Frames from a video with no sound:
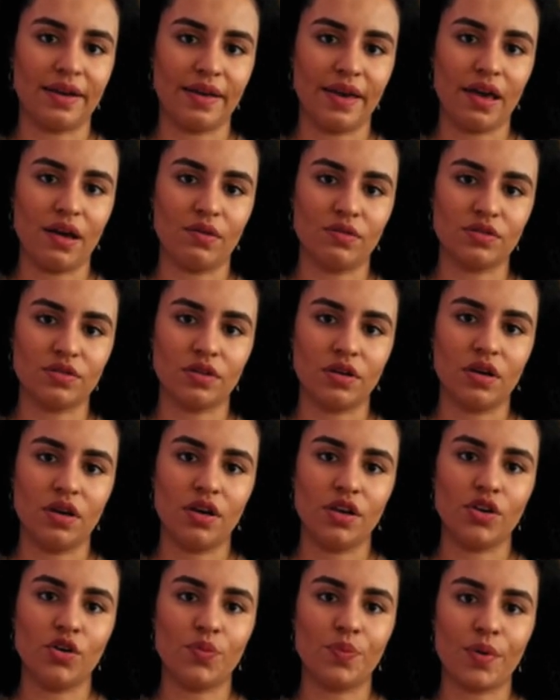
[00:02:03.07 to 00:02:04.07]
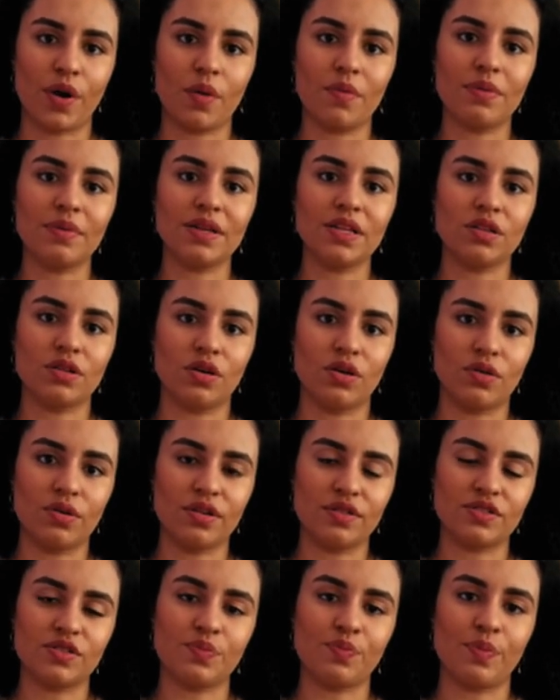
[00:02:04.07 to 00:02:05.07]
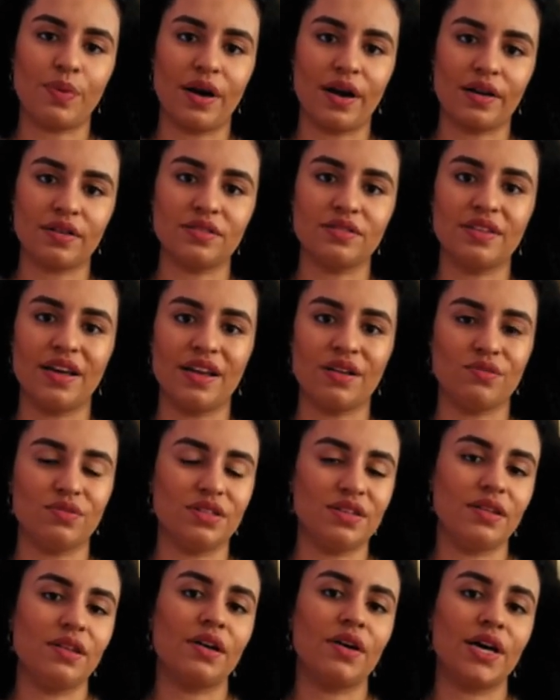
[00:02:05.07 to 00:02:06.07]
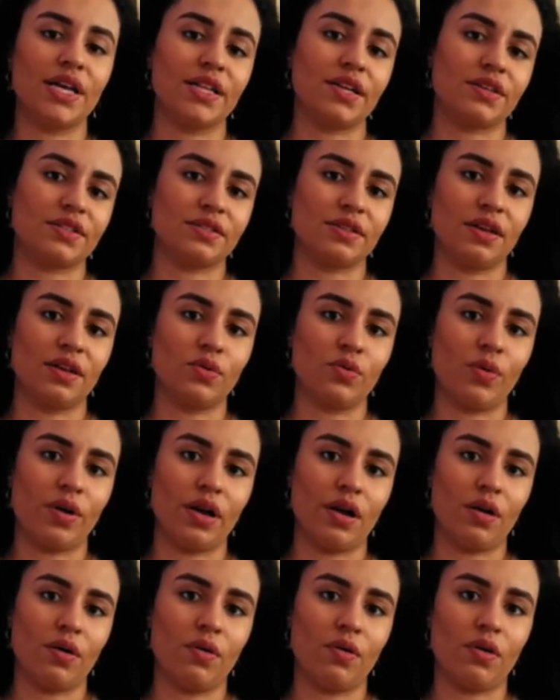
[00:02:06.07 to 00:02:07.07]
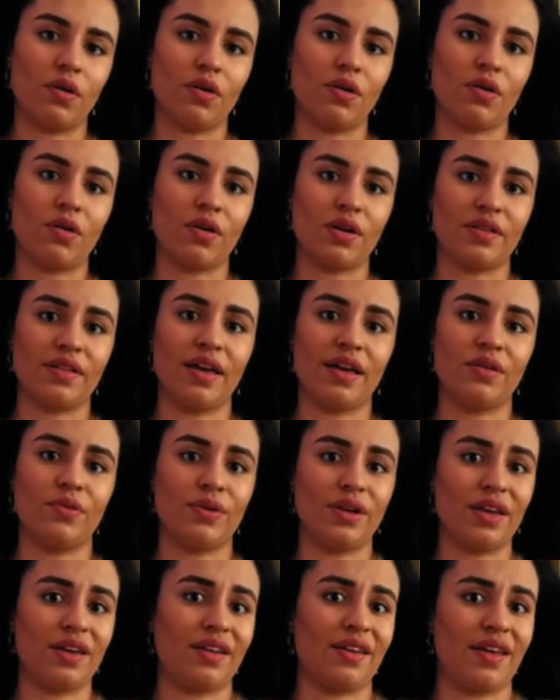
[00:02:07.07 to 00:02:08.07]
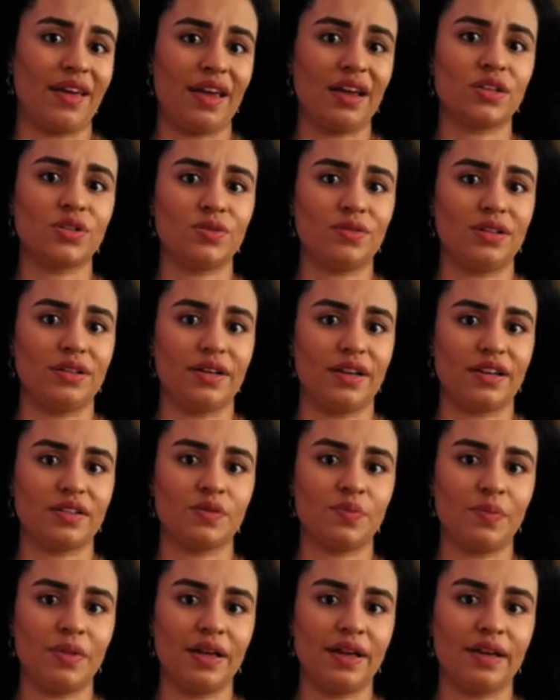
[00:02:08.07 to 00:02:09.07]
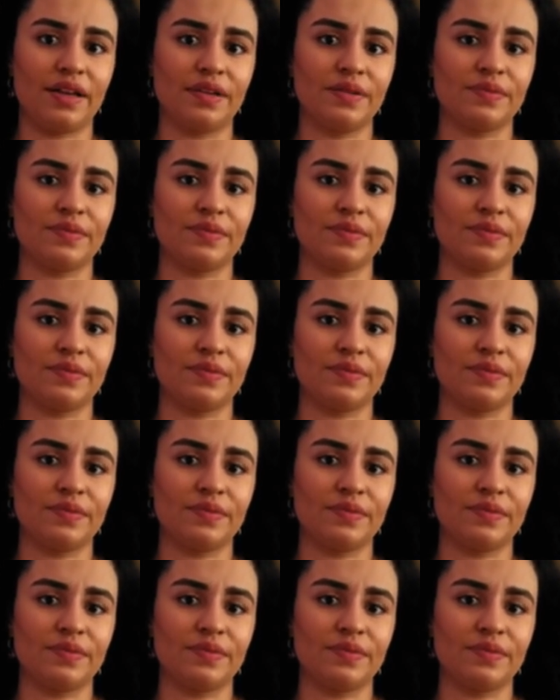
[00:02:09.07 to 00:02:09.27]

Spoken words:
else, you probably notice parts that you didn't understand well or that you can actually explain.